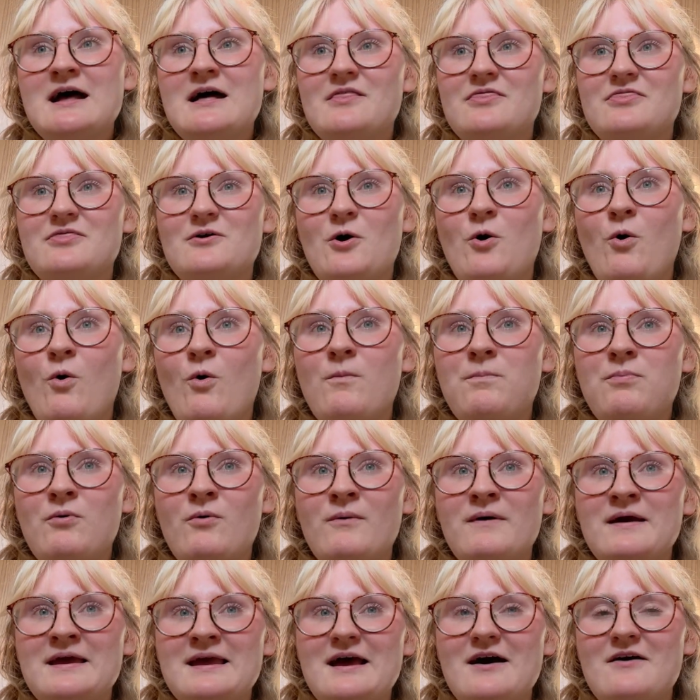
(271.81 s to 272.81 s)
The whole
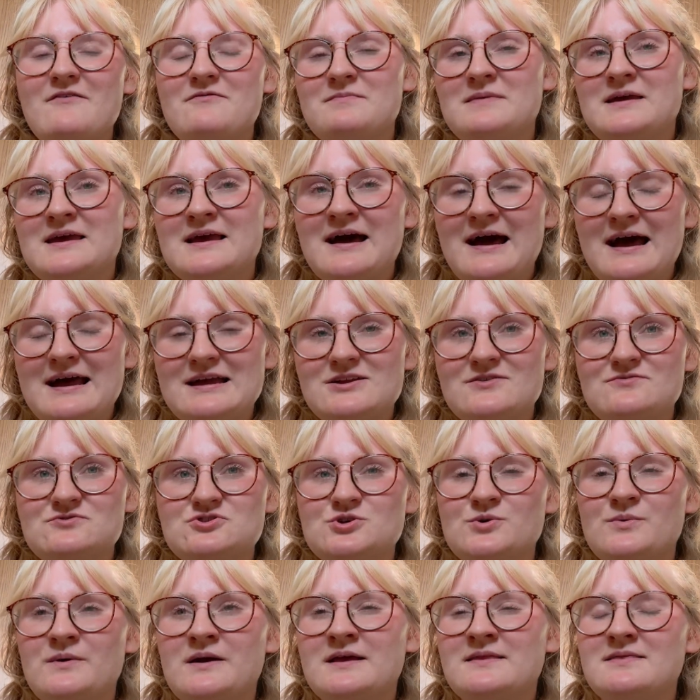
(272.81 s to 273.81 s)
point of me kind of
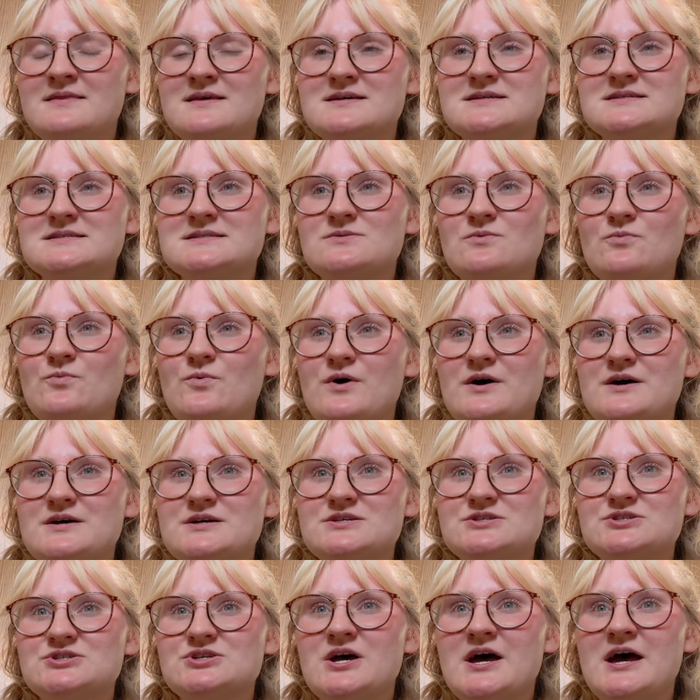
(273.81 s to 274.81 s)
doing this
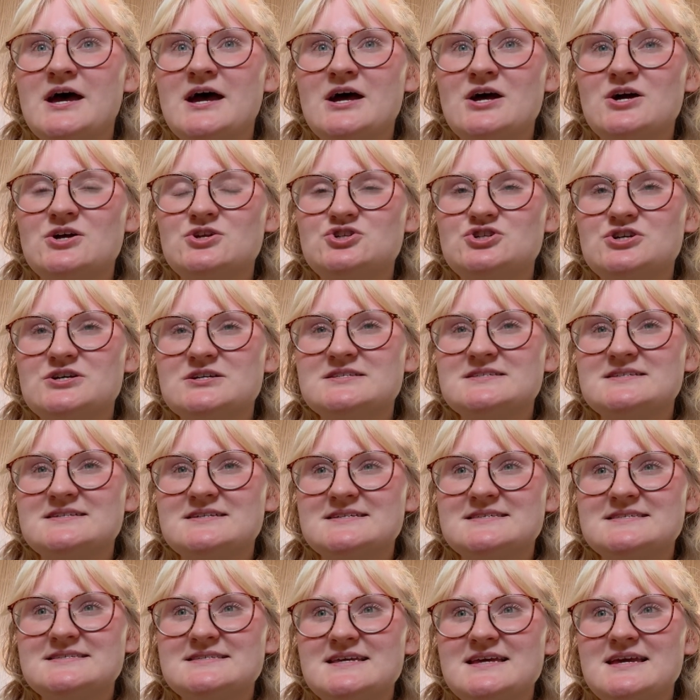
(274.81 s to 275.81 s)
was just to
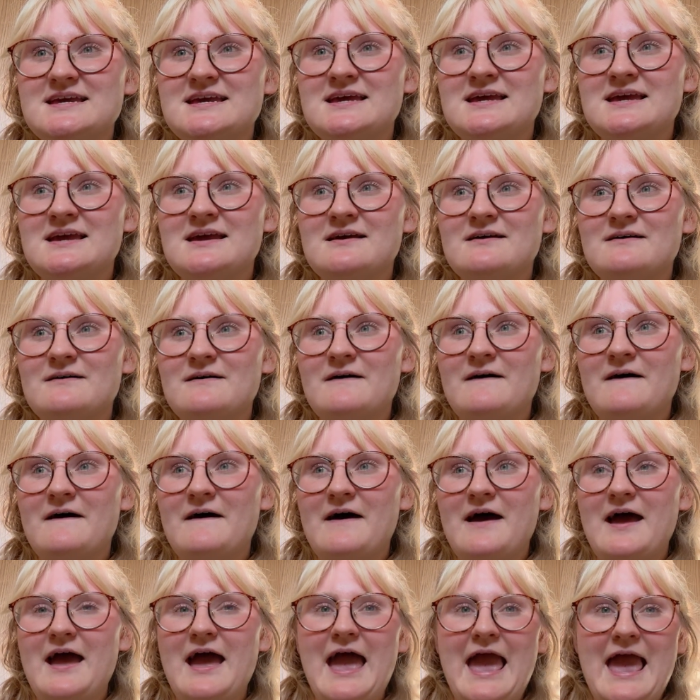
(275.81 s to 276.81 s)
see,
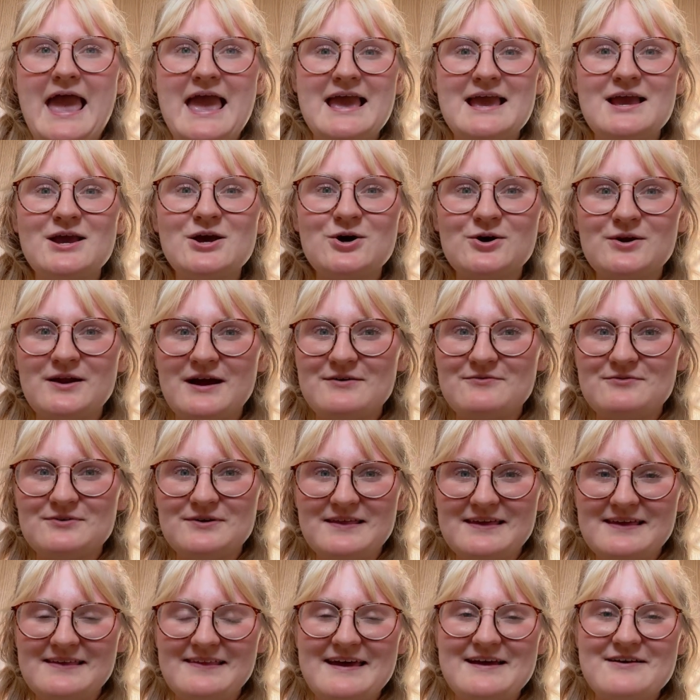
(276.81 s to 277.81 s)
A, could I
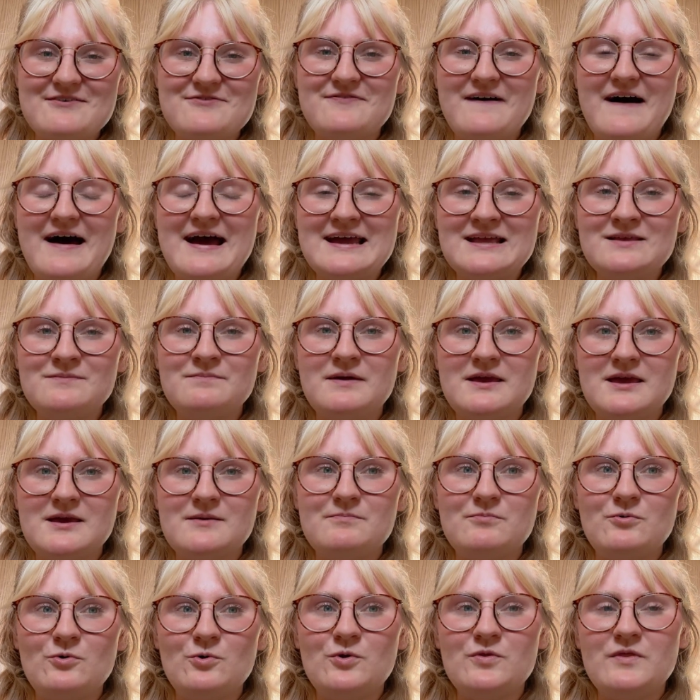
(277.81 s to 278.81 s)
really find
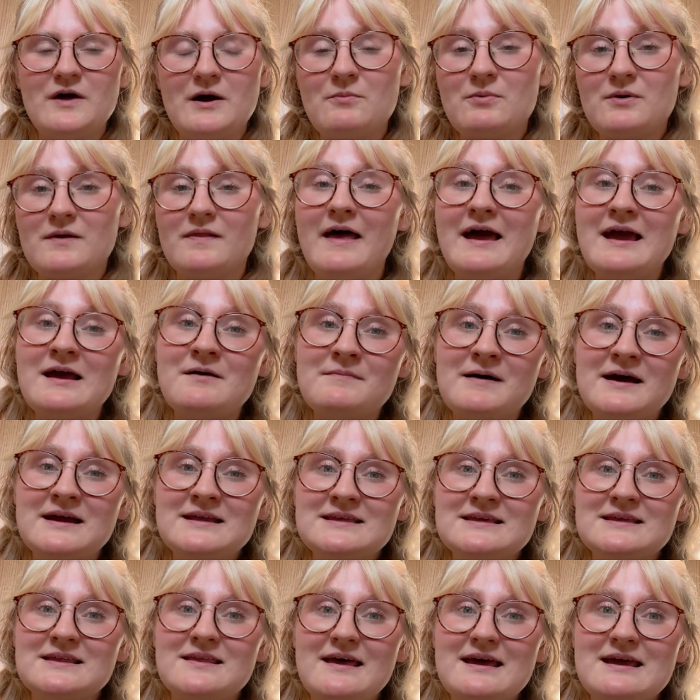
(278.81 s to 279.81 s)
people that were
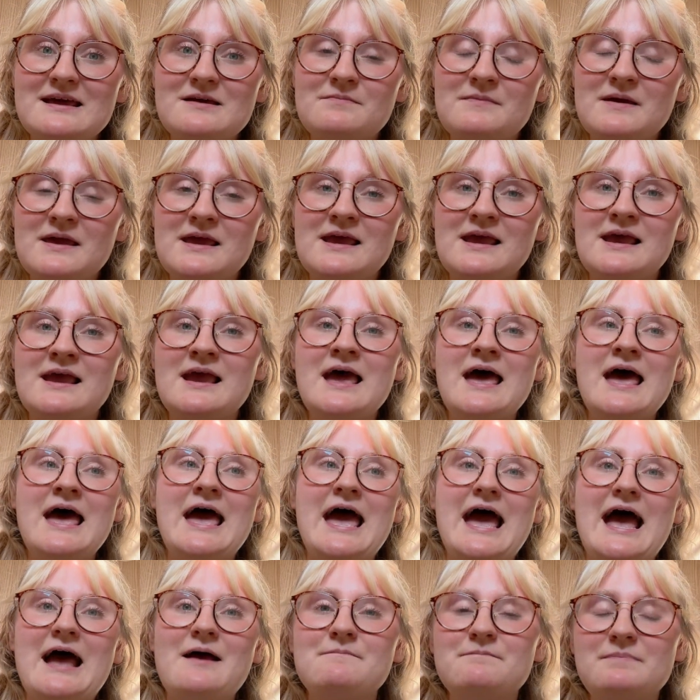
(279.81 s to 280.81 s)
like-minded like me,
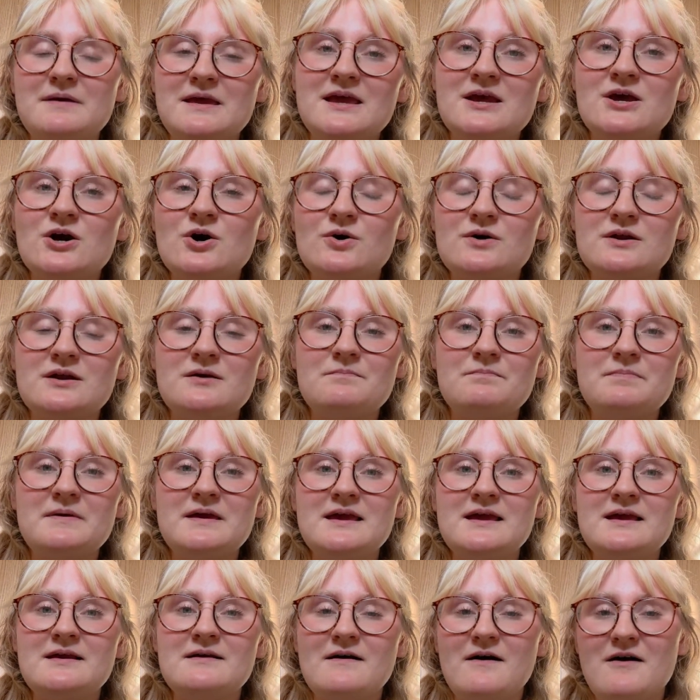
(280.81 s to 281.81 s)
and B, could it
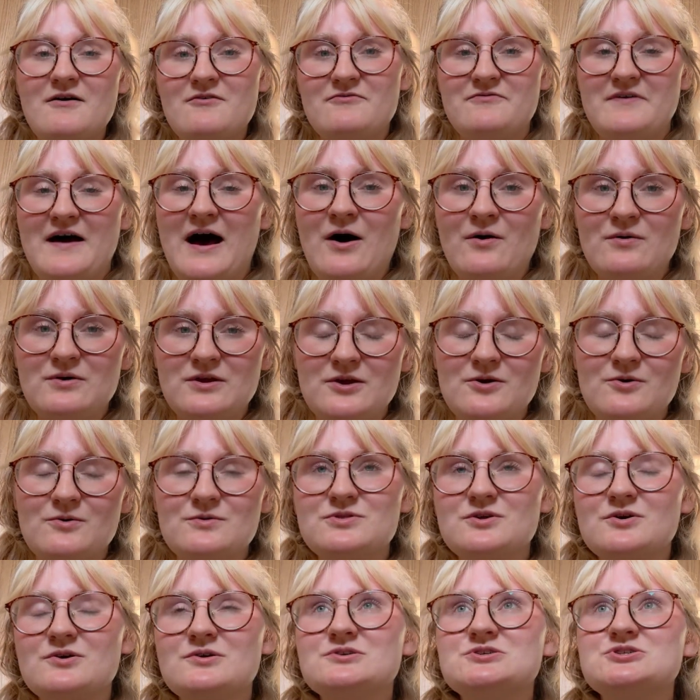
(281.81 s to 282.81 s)
be of value?
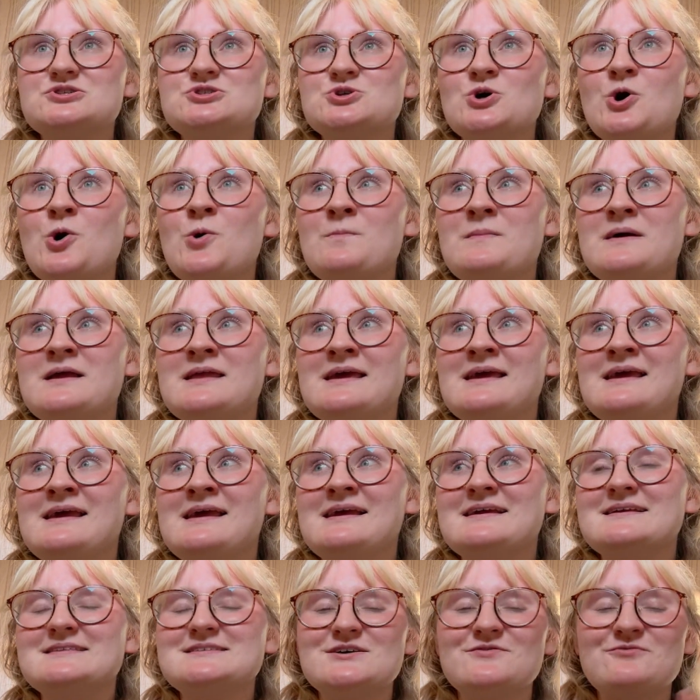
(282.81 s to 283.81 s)
There is so
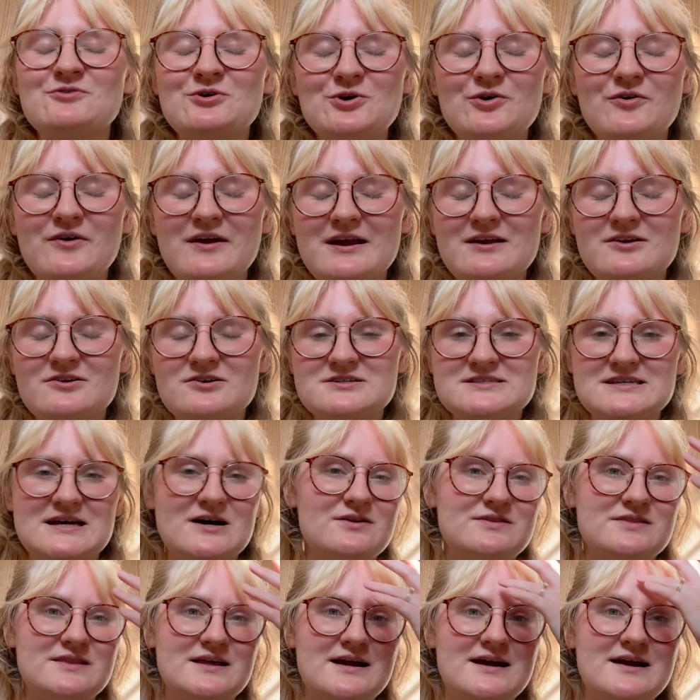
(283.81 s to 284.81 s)
many different creators
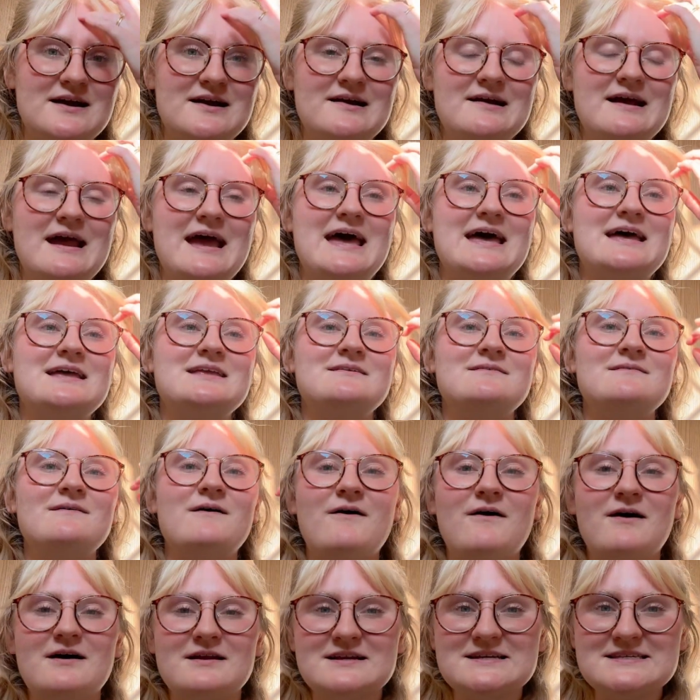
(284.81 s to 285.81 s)
out there, and
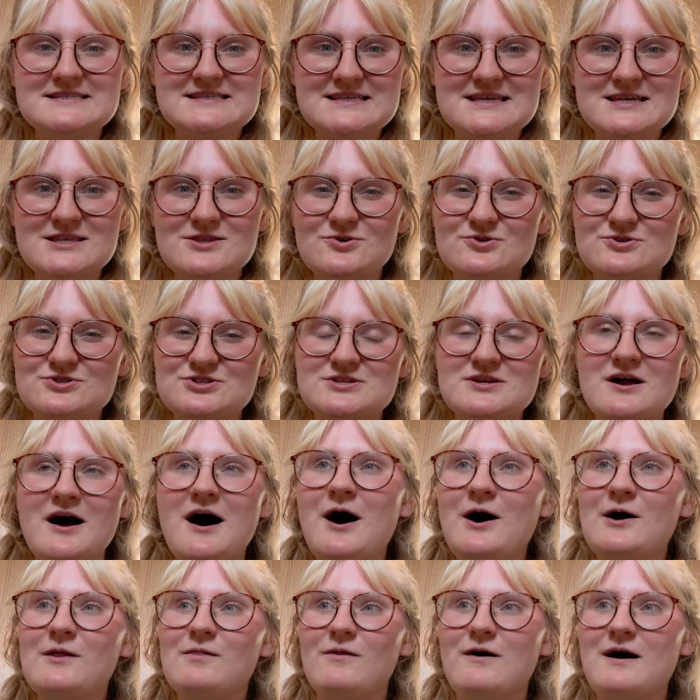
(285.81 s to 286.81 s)
honestly, there's not
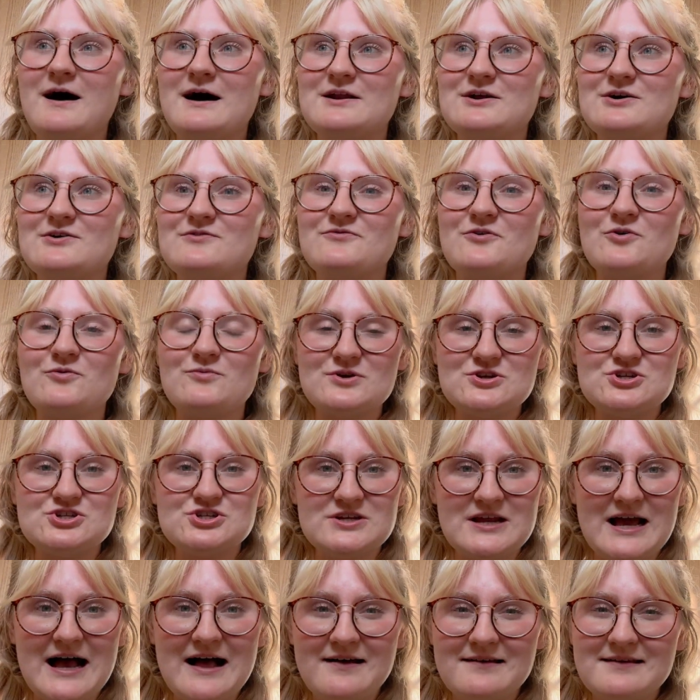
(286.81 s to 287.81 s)
a lot of
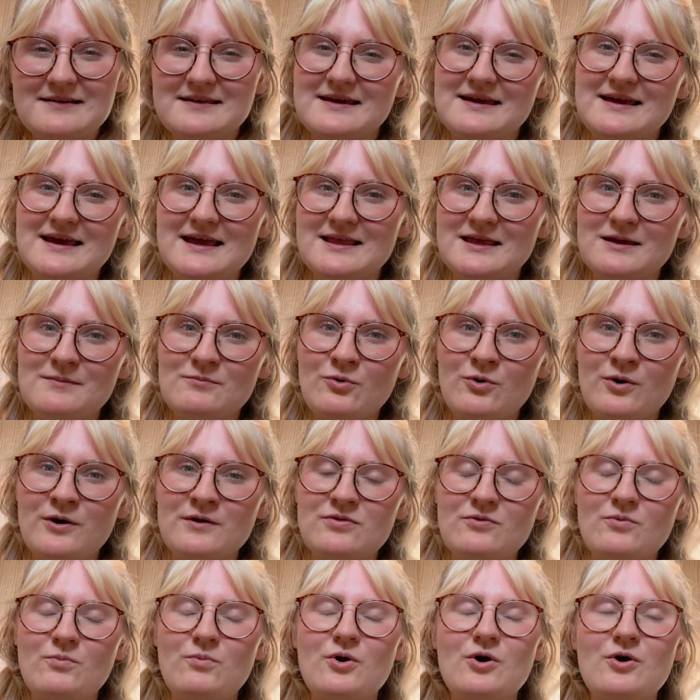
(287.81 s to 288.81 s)
originality anymore in
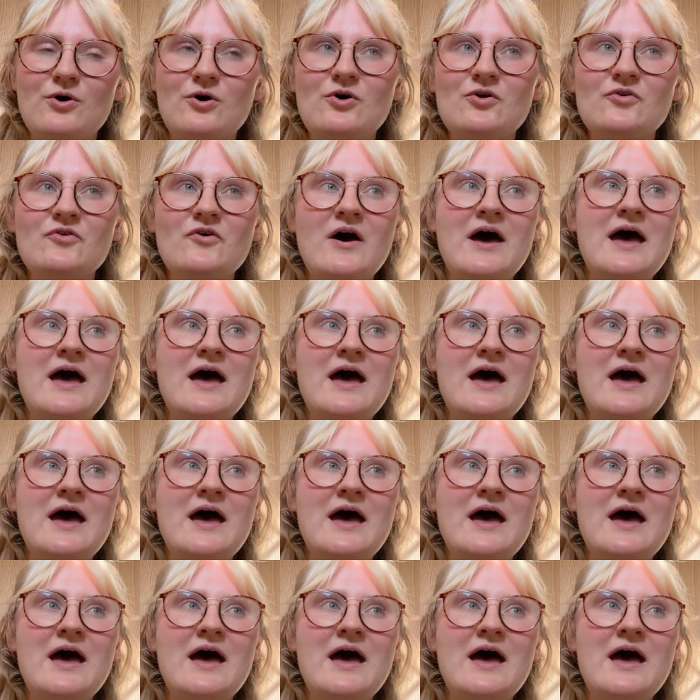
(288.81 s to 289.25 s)
the world.